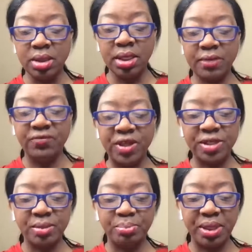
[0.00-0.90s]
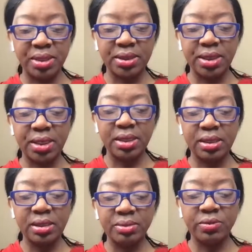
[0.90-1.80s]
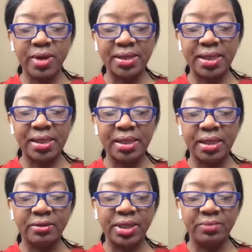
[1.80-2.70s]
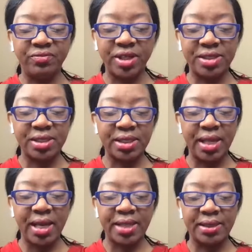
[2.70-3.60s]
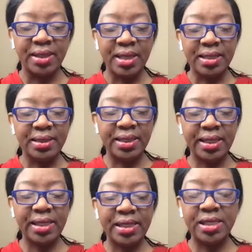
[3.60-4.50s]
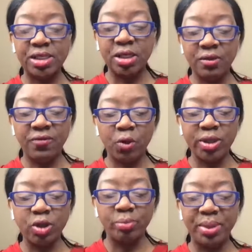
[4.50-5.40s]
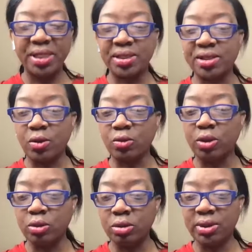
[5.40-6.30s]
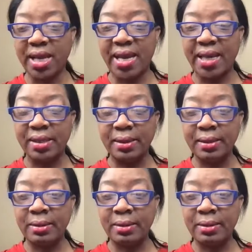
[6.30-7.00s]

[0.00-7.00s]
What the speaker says: Visibility. Let me write that in here. Get Visibility and Leads for Your Business. So Google that.